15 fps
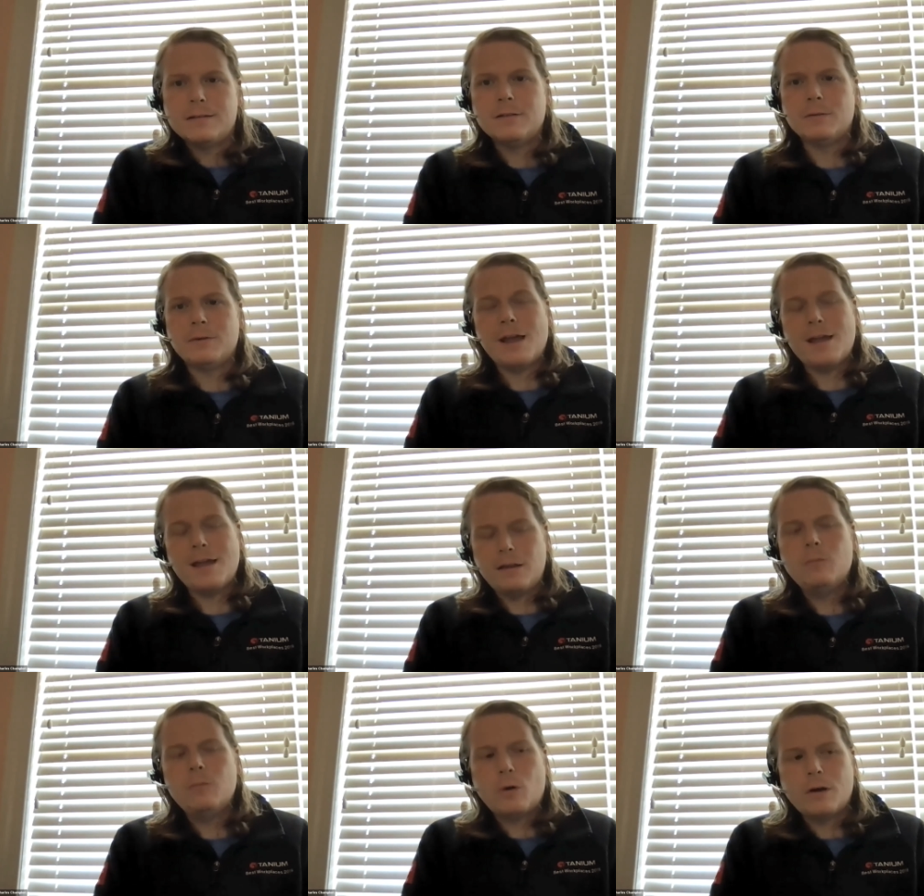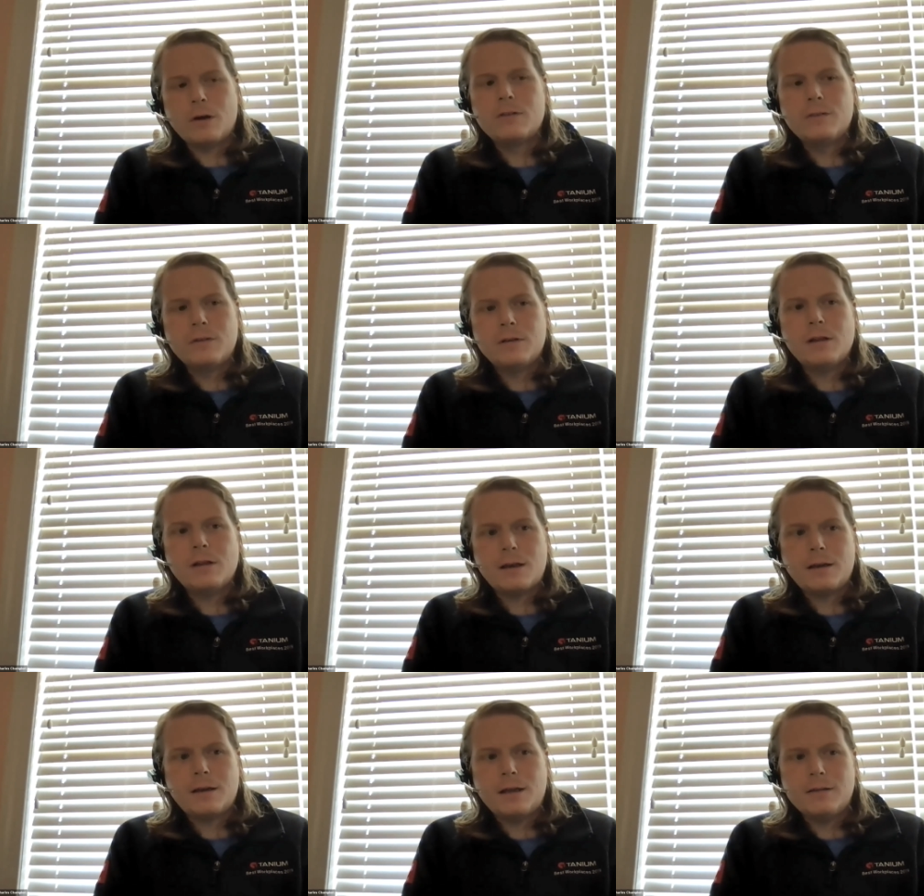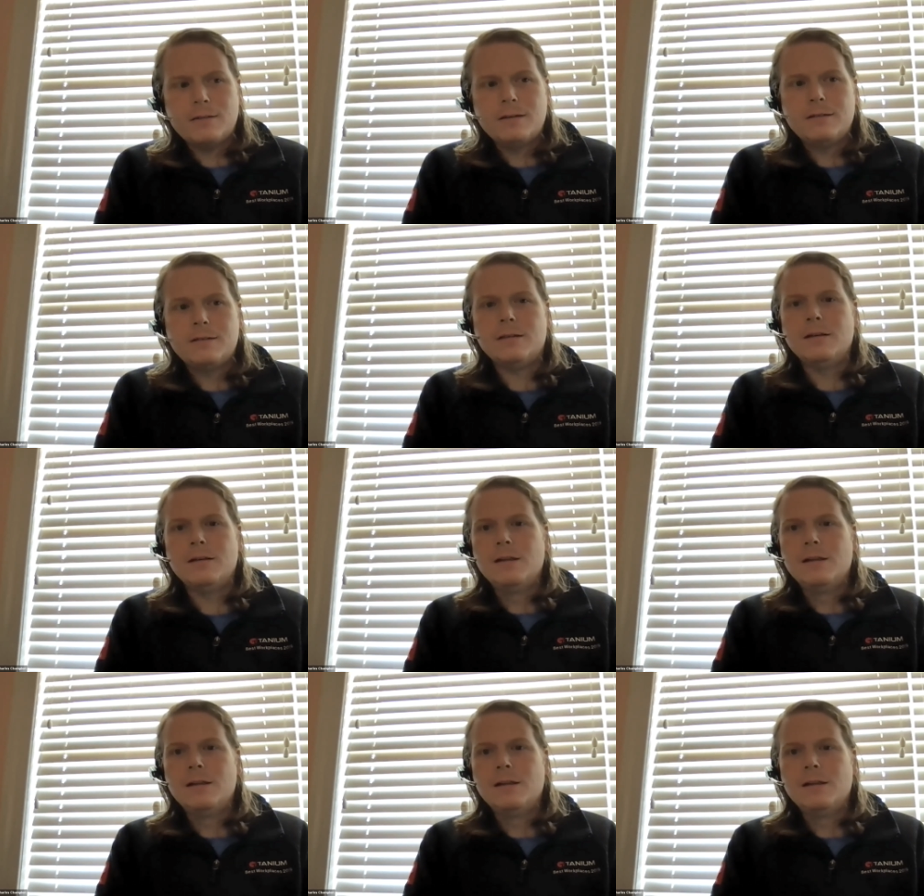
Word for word: So yeah, it works in a lot of cases, and